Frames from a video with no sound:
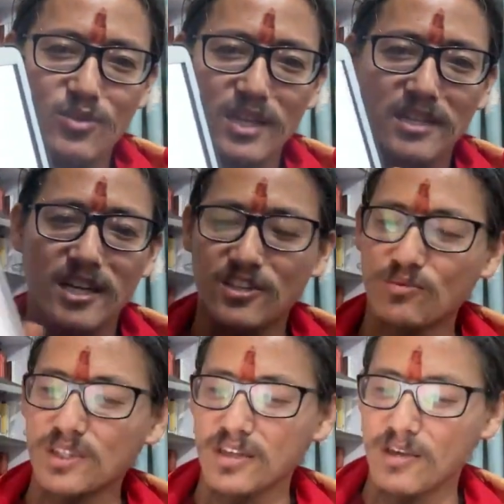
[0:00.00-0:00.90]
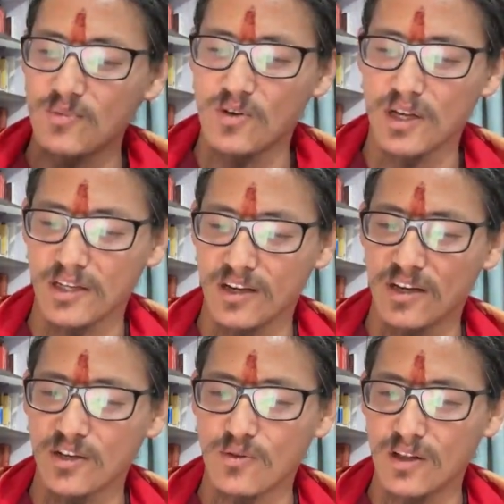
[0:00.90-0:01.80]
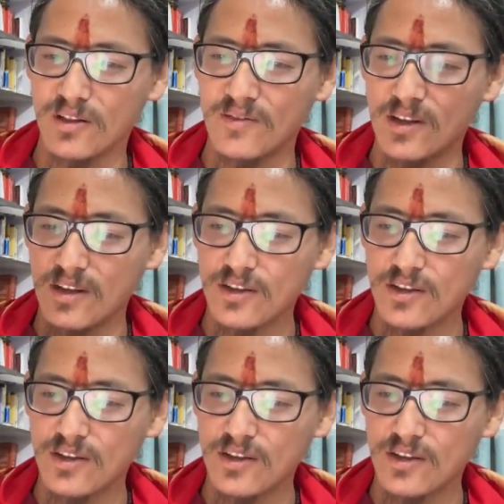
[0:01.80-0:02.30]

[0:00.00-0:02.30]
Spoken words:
two sides has to be same or like equal.